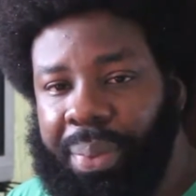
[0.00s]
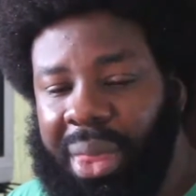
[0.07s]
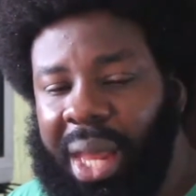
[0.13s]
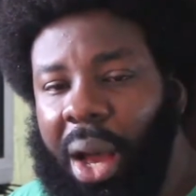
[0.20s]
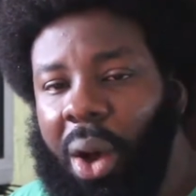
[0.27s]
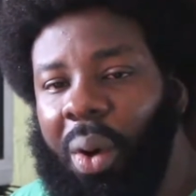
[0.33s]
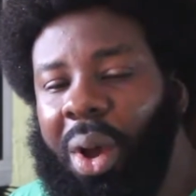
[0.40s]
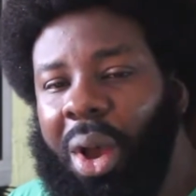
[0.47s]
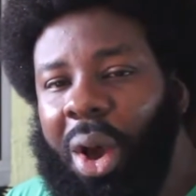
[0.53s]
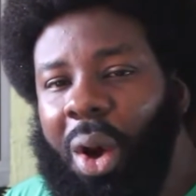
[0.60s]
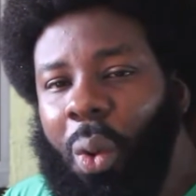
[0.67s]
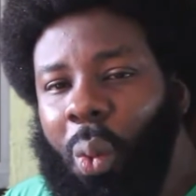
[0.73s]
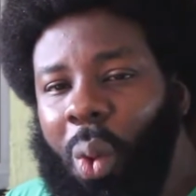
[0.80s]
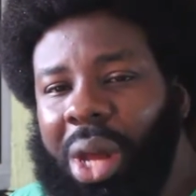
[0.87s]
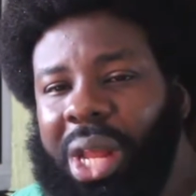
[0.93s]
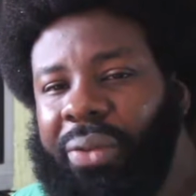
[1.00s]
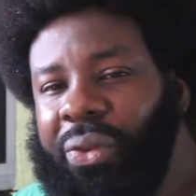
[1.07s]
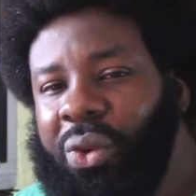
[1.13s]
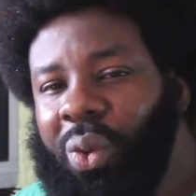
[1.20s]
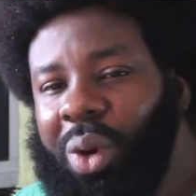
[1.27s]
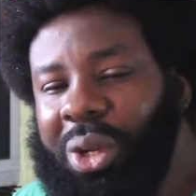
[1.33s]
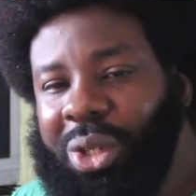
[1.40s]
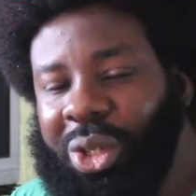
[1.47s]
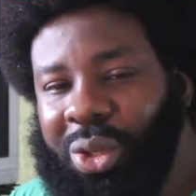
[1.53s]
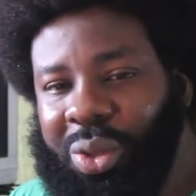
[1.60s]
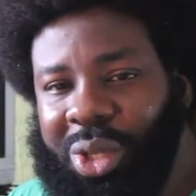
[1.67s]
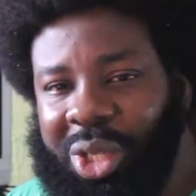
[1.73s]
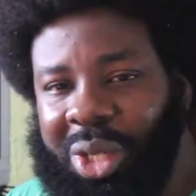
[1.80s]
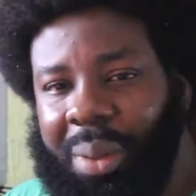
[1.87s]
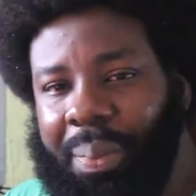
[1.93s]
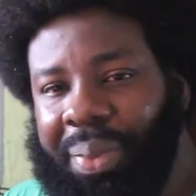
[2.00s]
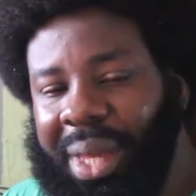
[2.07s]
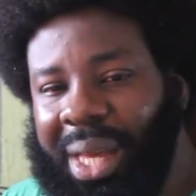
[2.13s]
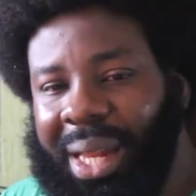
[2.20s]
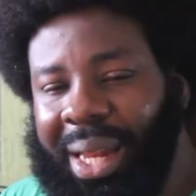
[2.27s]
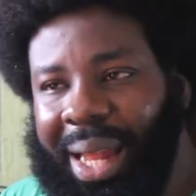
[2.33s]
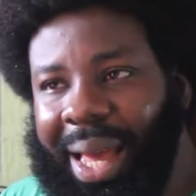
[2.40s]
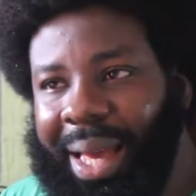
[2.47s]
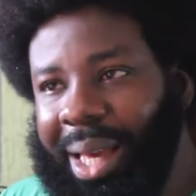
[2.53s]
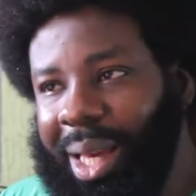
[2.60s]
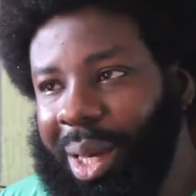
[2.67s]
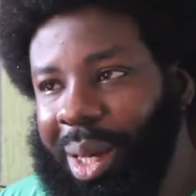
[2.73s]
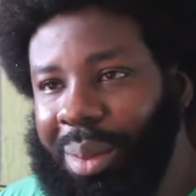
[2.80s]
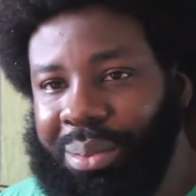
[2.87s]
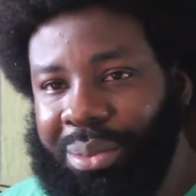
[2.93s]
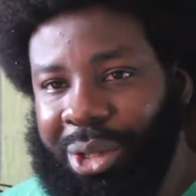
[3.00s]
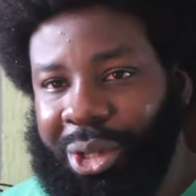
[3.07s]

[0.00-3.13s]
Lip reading: Now, what if you want to do something like a